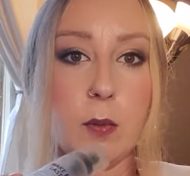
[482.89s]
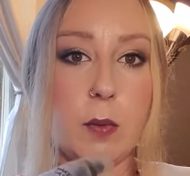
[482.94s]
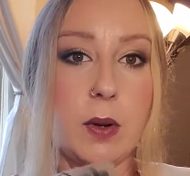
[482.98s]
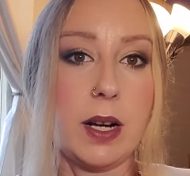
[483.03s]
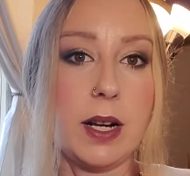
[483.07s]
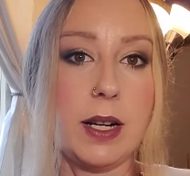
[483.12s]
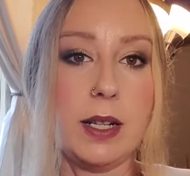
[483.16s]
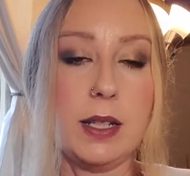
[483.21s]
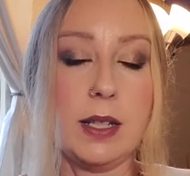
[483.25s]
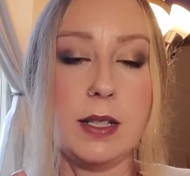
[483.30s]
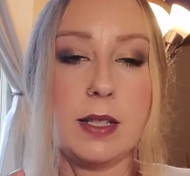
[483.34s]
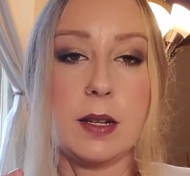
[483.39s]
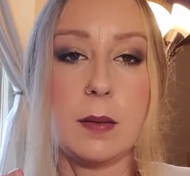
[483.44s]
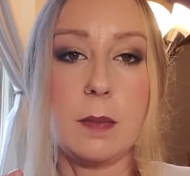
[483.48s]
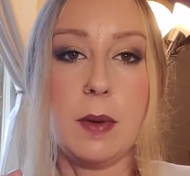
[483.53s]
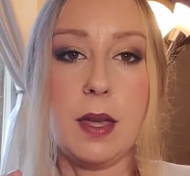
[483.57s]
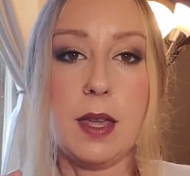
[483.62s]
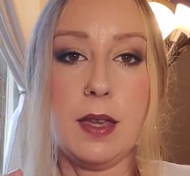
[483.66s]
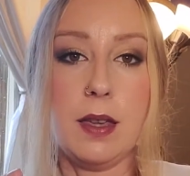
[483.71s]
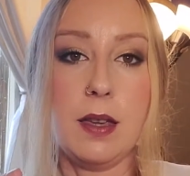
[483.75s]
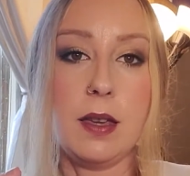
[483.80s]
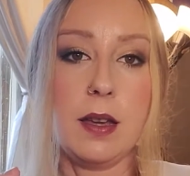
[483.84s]
when I need to
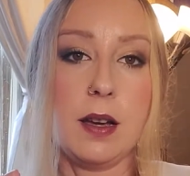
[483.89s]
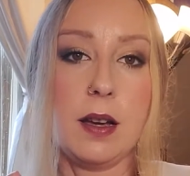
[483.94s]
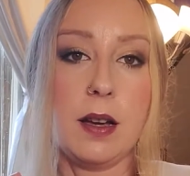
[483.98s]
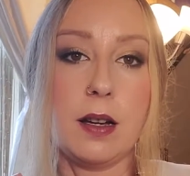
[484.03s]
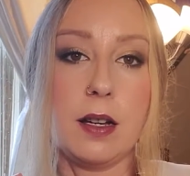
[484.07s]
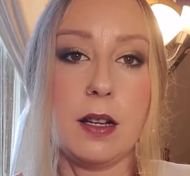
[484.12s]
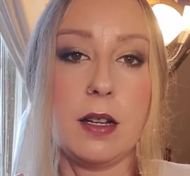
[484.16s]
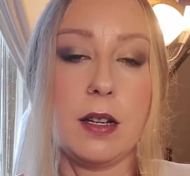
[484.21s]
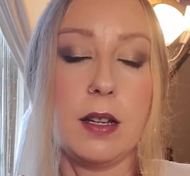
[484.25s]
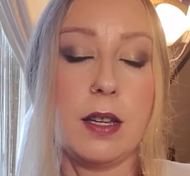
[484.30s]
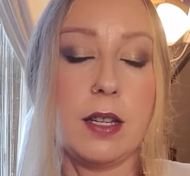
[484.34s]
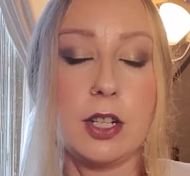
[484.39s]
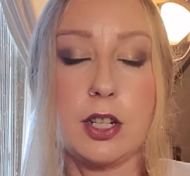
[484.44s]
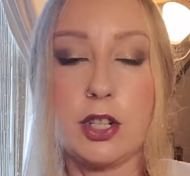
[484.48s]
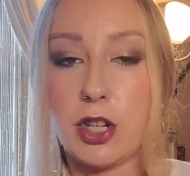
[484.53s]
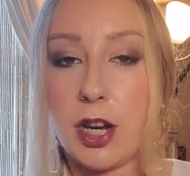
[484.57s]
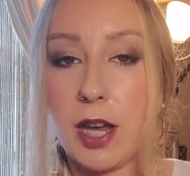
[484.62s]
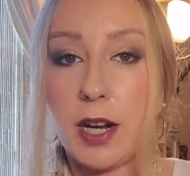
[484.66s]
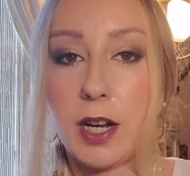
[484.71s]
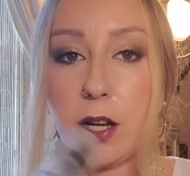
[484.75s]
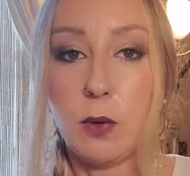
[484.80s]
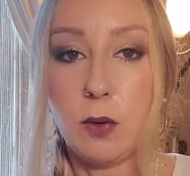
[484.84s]
make a
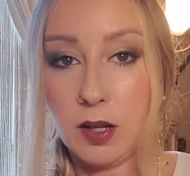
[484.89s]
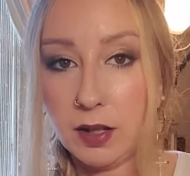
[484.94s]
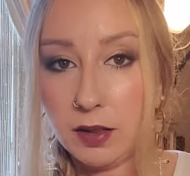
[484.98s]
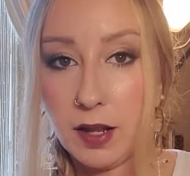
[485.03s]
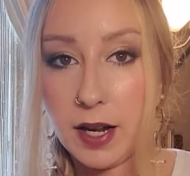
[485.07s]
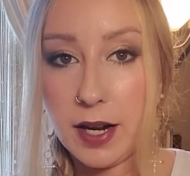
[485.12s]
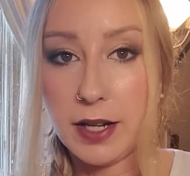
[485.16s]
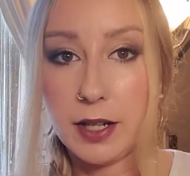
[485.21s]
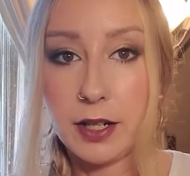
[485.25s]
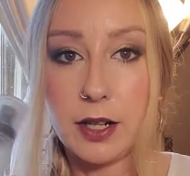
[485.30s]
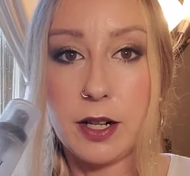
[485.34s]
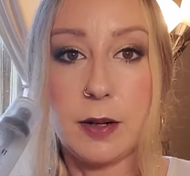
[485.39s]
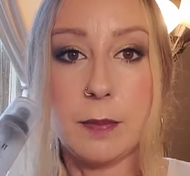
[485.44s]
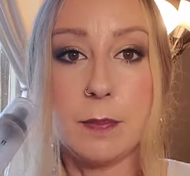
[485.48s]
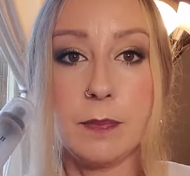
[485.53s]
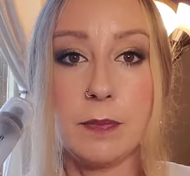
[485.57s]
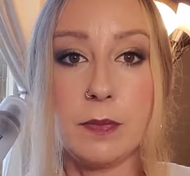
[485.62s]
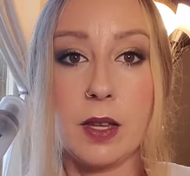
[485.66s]
shadow, a liner.